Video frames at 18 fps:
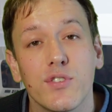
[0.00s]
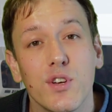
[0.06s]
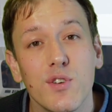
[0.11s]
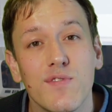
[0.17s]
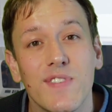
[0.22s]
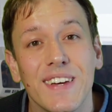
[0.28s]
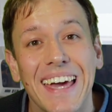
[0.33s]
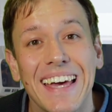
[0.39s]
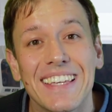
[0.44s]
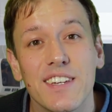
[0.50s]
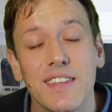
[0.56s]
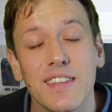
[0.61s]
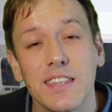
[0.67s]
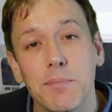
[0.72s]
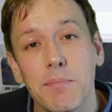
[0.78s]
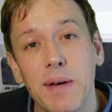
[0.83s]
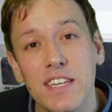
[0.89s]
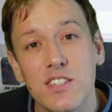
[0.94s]
Don't forget, I think
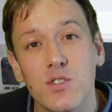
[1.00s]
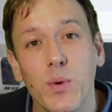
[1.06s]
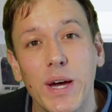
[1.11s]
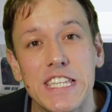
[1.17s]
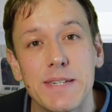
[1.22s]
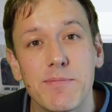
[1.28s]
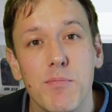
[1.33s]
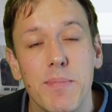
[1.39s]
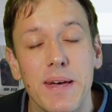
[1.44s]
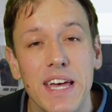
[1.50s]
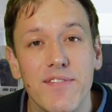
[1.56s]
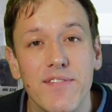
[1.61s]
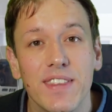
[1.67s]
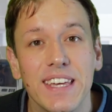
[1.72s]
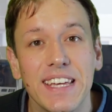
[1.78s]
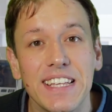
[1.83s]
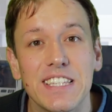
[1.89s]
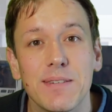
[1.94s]
the best way to prepare for
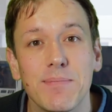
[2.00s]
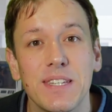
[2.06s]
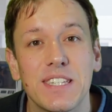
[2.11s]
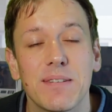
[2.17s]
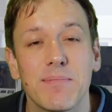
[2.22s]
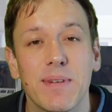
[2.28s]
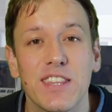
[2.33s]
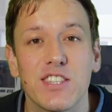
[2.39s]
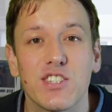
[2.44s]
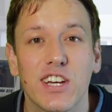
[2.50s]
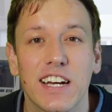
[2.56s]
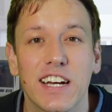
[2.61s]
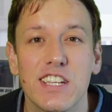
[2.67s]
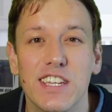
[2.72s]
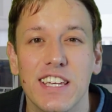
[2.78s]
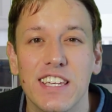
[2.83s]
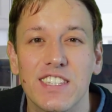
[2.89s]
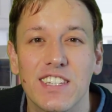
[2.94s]
the Intermediate Maths
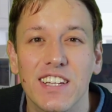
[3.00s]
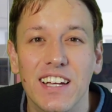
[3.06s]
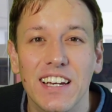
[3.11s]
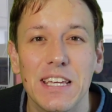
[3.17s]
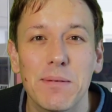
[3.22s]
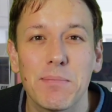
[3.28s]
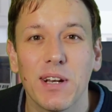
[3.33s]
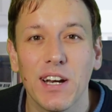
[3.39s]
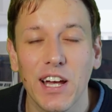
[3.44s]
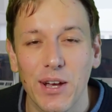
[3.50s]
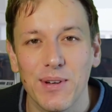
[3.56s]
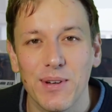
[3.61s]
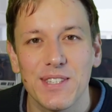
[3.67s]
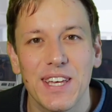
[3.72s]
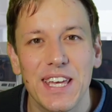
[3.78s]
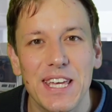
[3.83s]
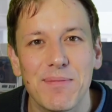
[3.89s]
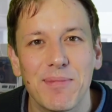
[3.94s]
Challenge is to click below and
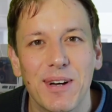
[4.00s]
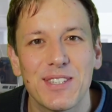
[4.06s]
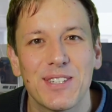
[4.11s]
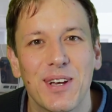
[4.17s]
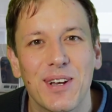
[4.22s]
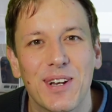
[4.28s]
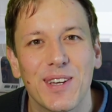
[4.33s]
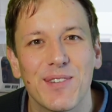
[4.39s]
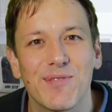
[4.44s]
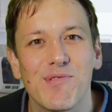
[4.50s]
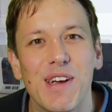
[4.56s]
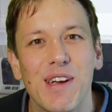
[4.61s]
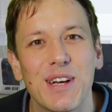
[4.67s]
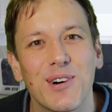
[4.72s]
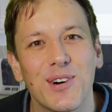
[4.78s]
take my totally free